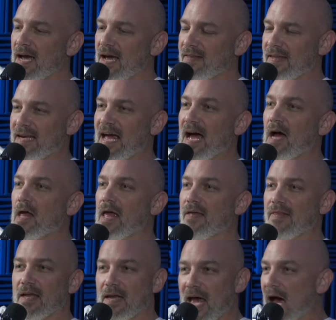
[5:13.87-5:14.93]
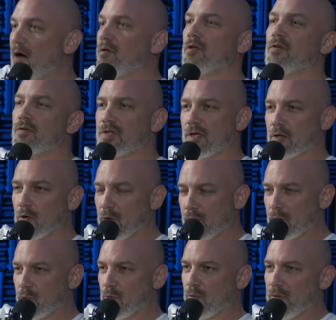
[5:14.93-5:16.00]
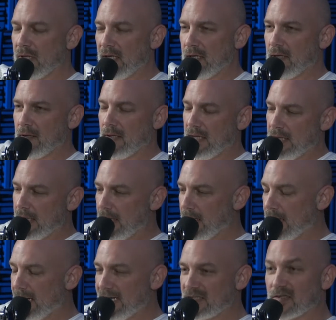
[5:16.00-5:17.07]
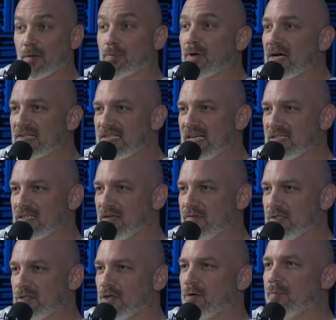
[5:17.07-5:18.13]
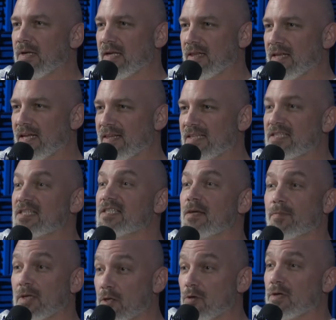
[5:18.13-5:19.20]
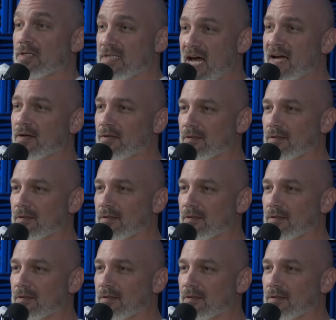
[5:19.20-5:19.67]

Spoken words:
then how did you start going through the I guess the process of determining that this is something you could tackle?